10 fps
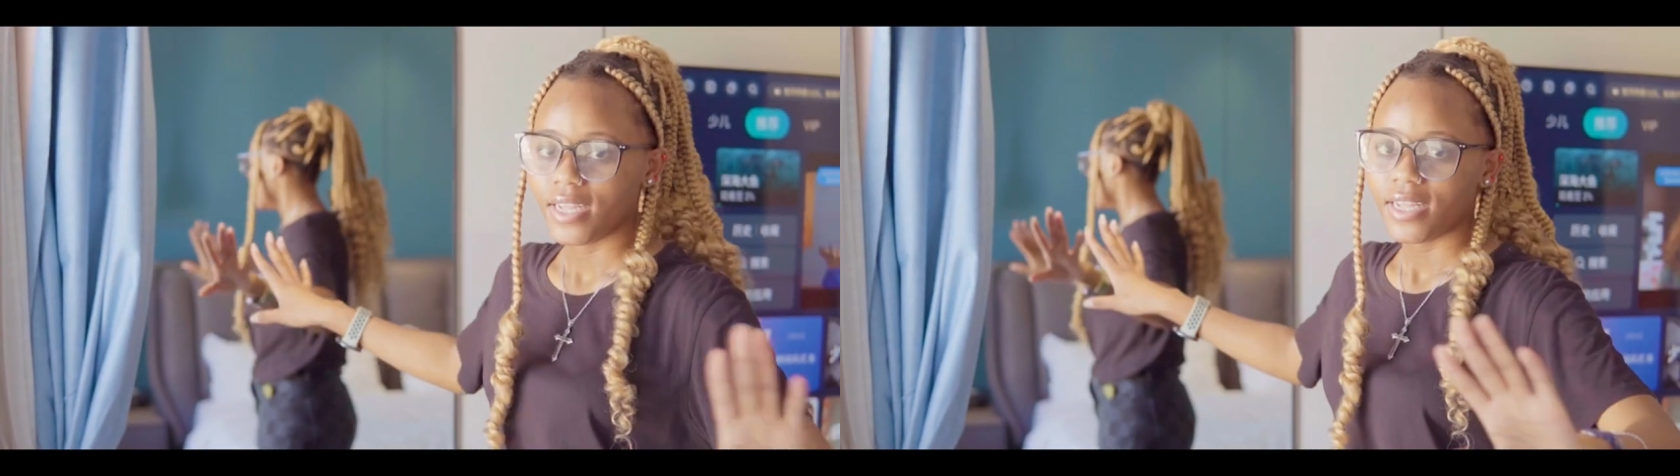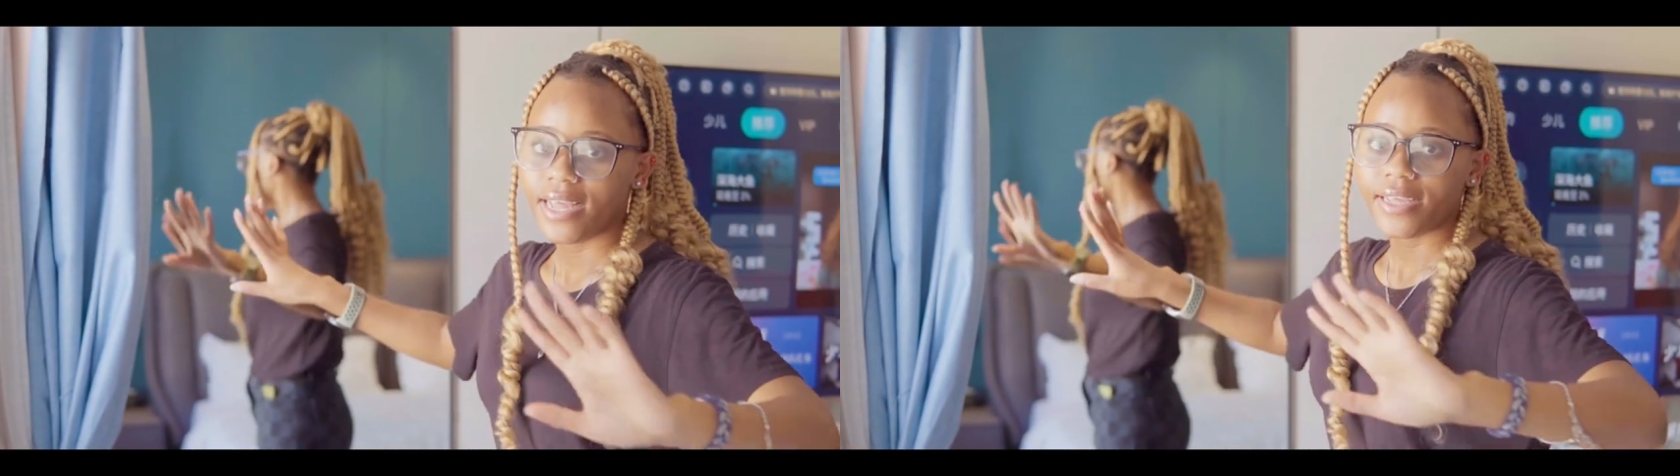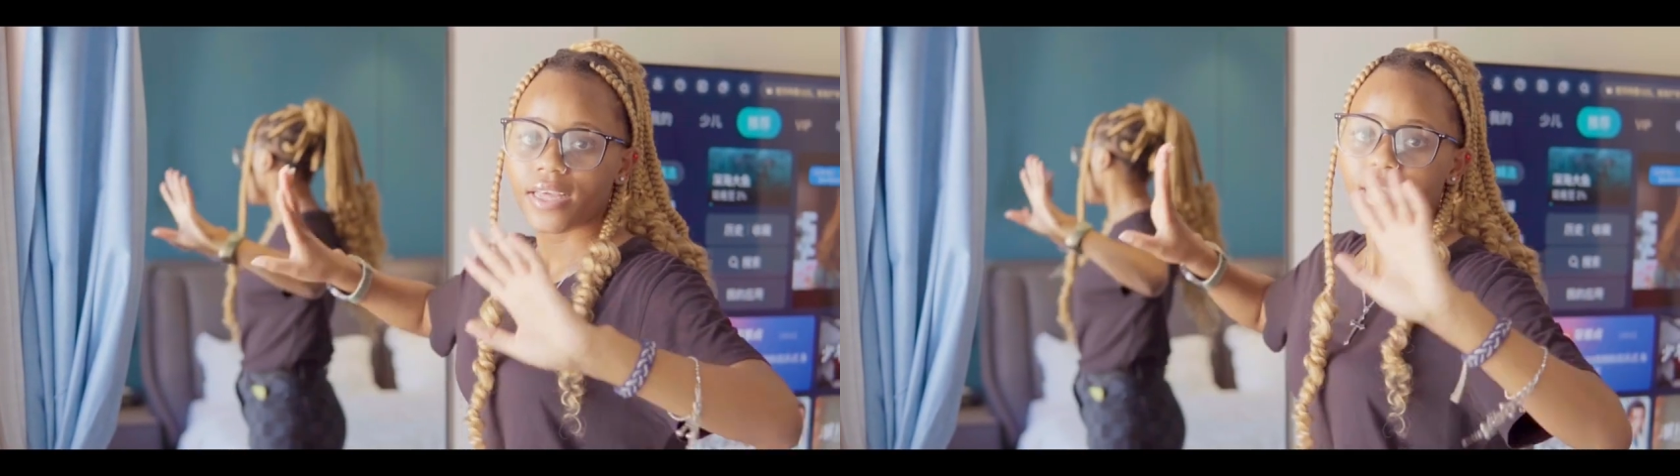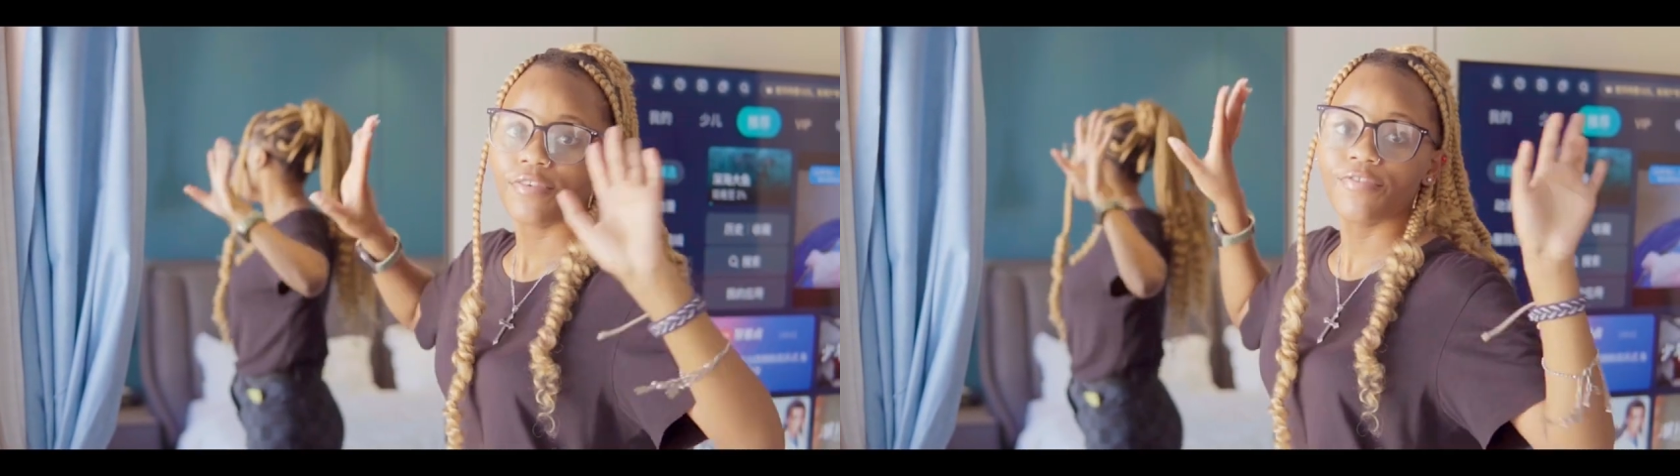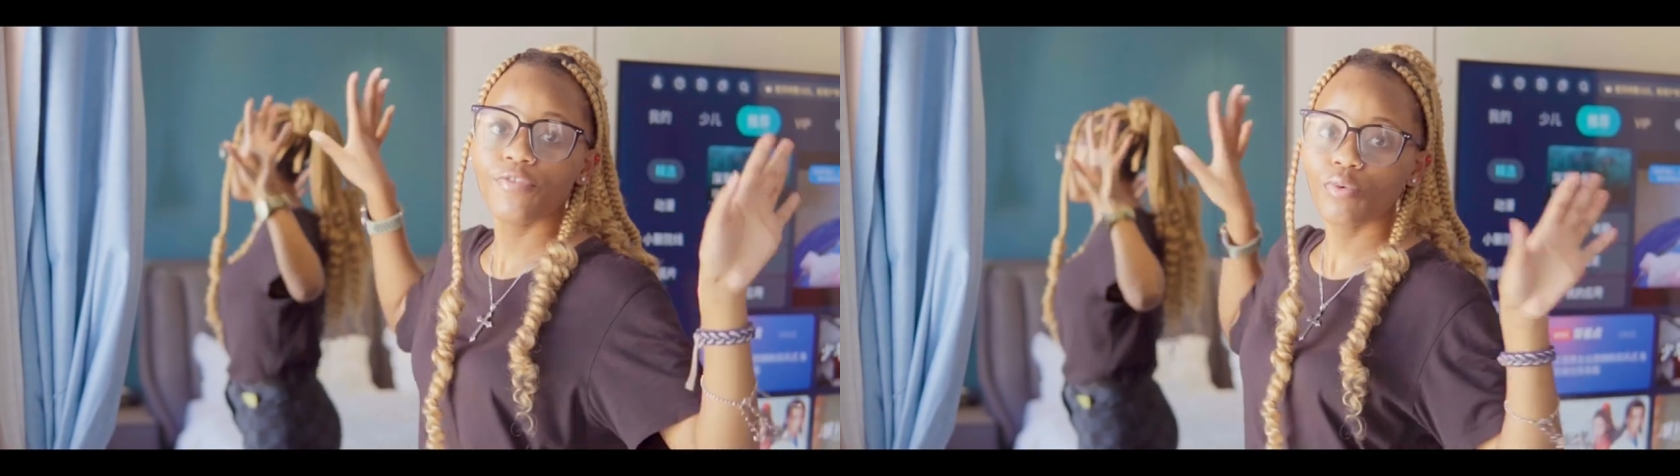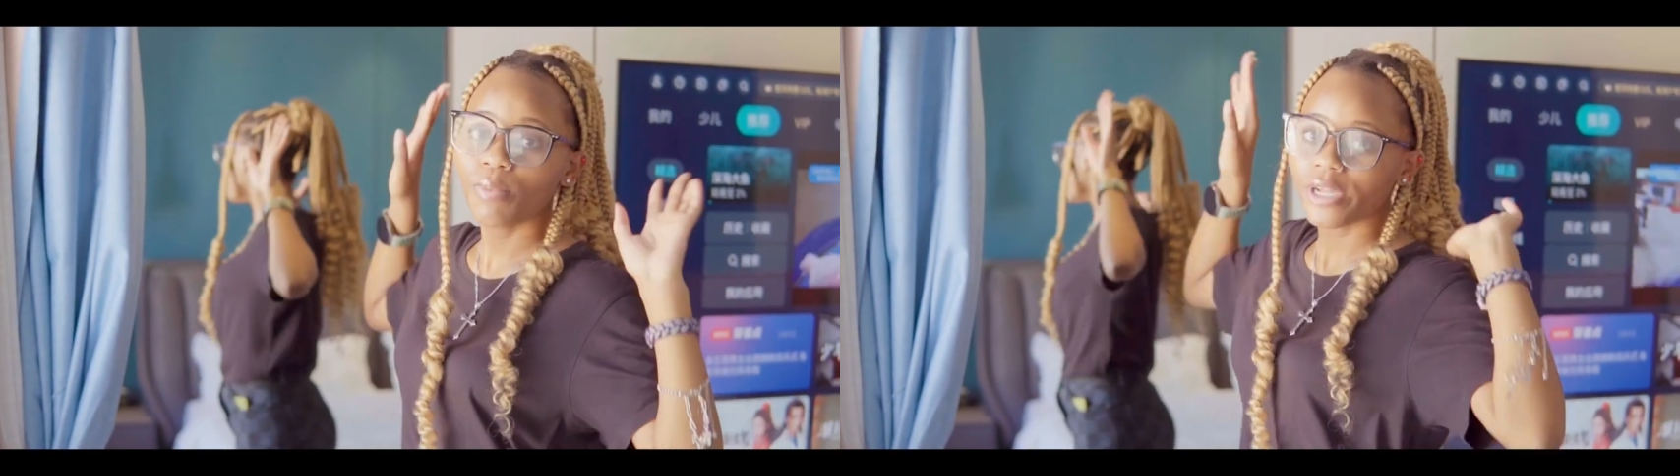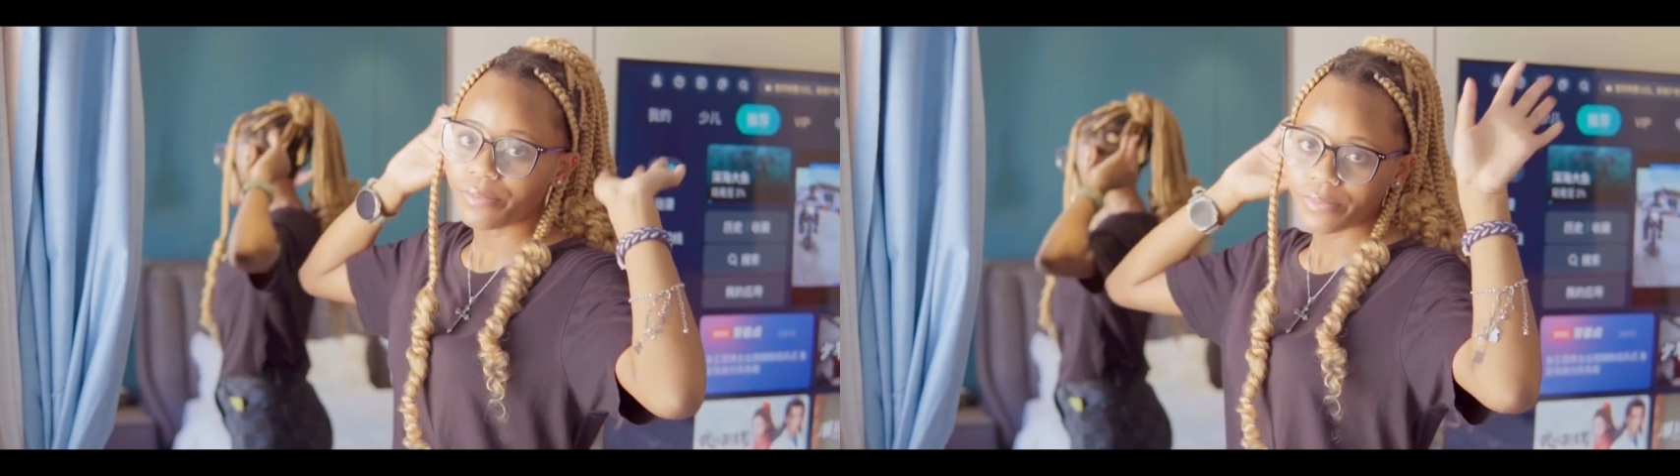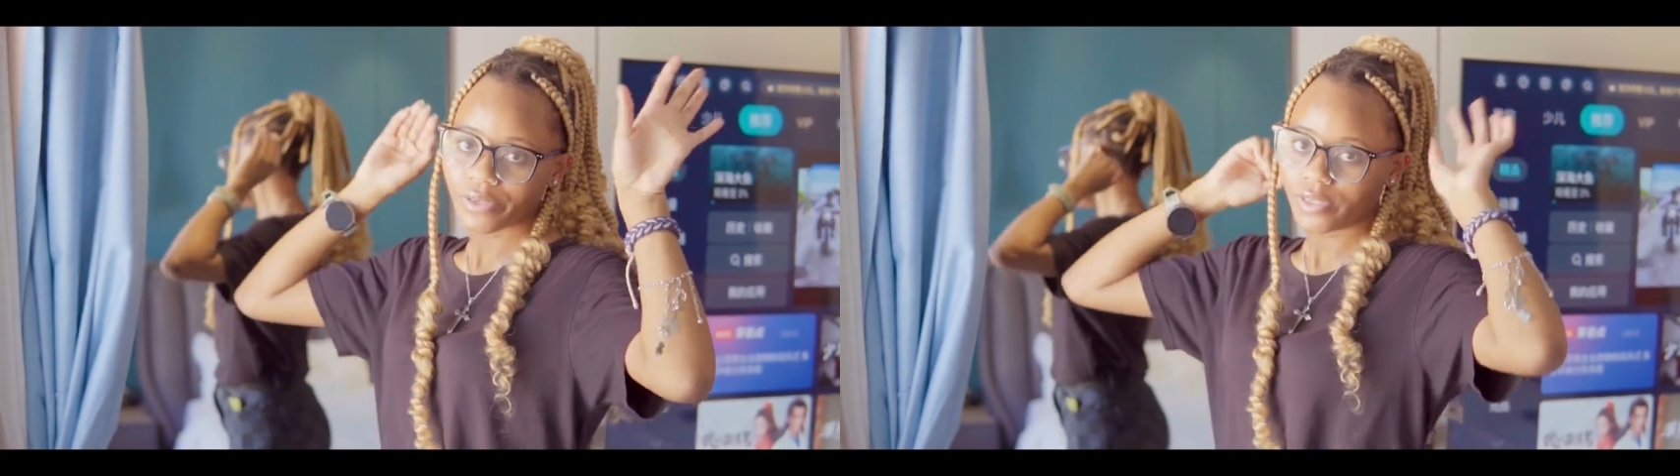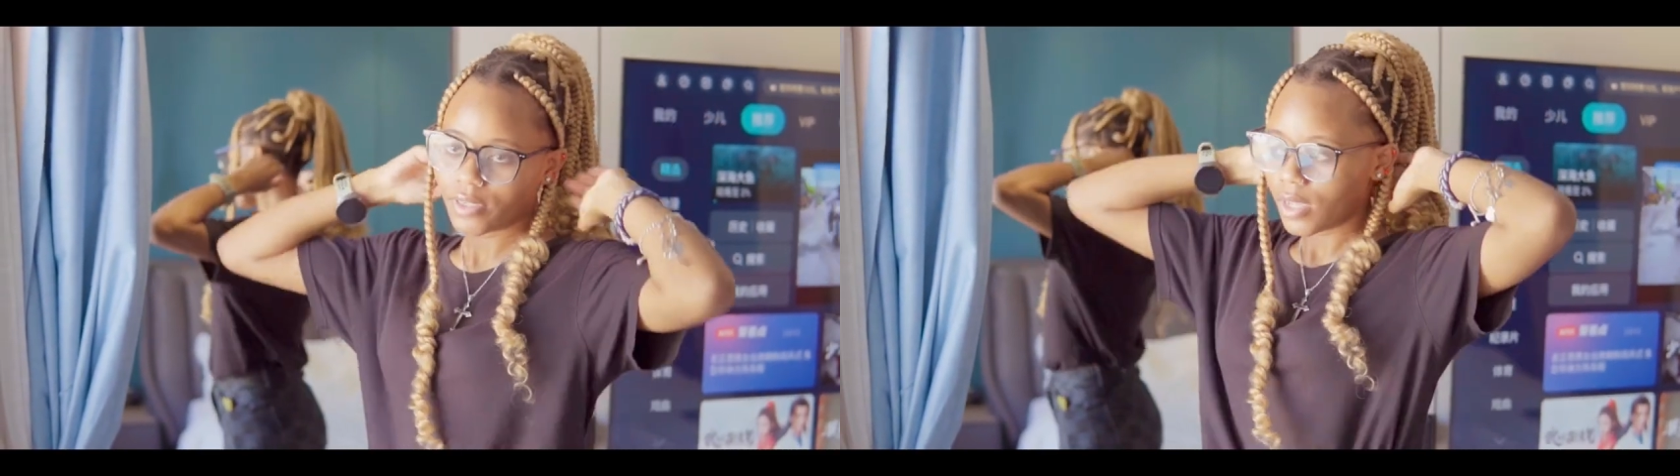like a full body mirror,